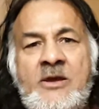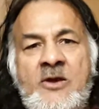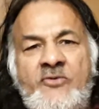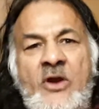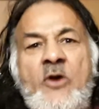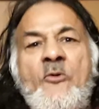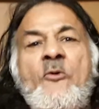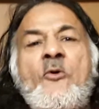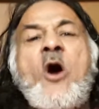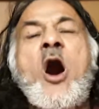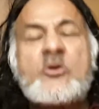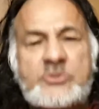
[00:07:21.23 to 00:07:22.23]
for the
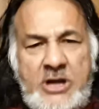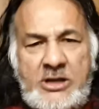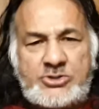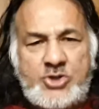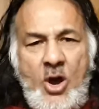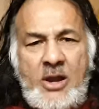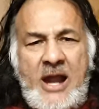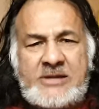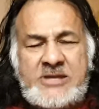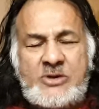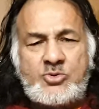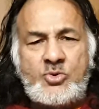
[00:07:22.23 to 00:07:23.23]
wrong things you all are
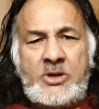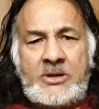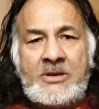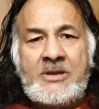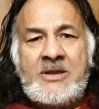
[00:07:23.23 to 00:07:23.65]
doing,